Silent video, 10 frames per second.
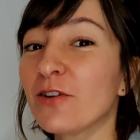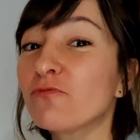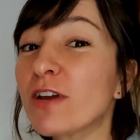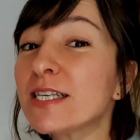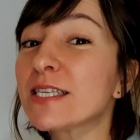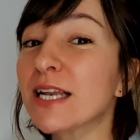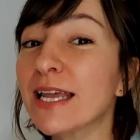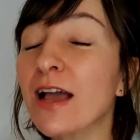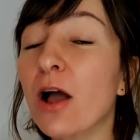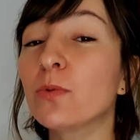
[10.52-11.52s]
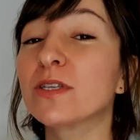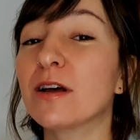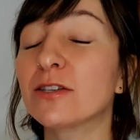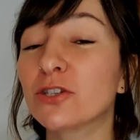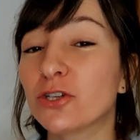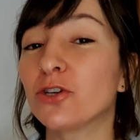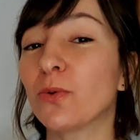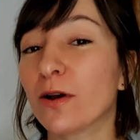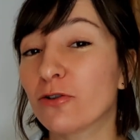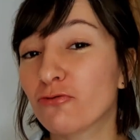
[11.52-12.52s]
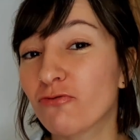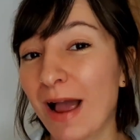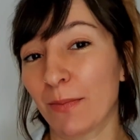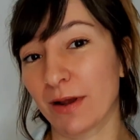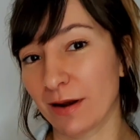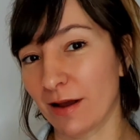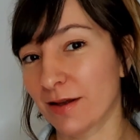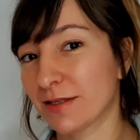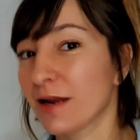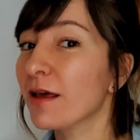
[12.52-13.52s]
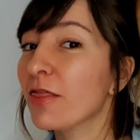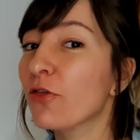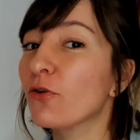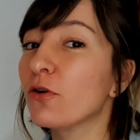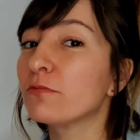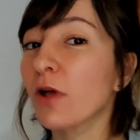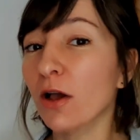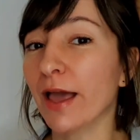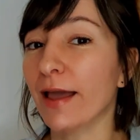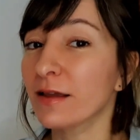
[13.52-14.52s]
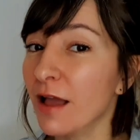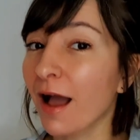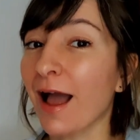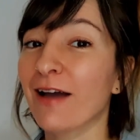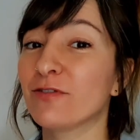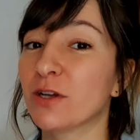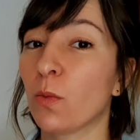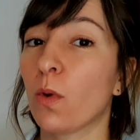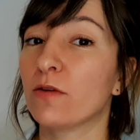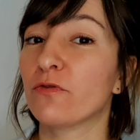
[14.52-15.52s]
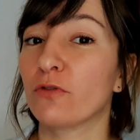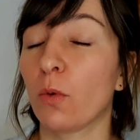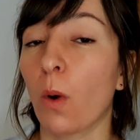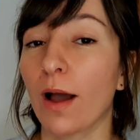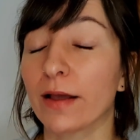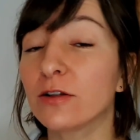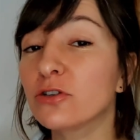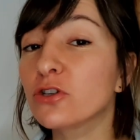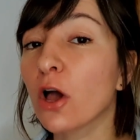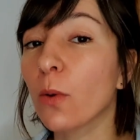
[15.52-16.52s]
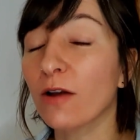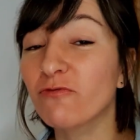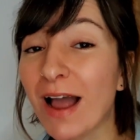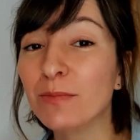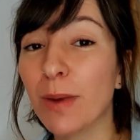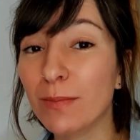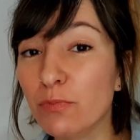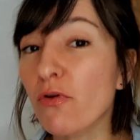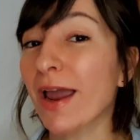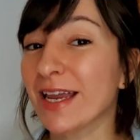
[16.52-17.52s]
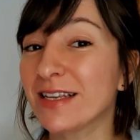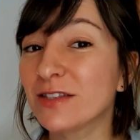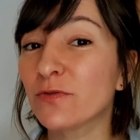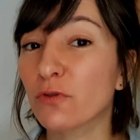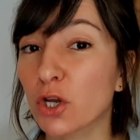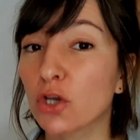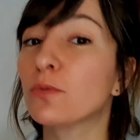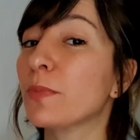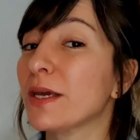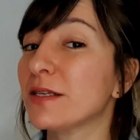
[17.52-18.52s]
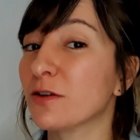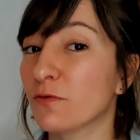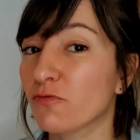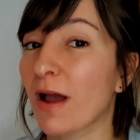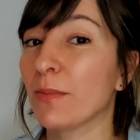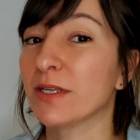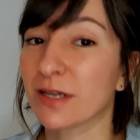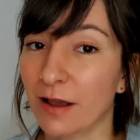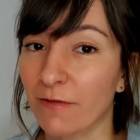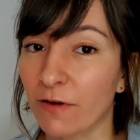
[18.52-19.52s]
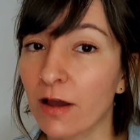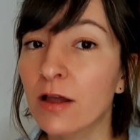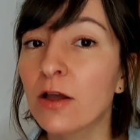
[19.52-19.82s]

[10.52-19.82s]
Recently I was asked to do a grammar class and I thought, okay, I haven't done one for a while, so I racked my brains for a good piece of grammar to cover.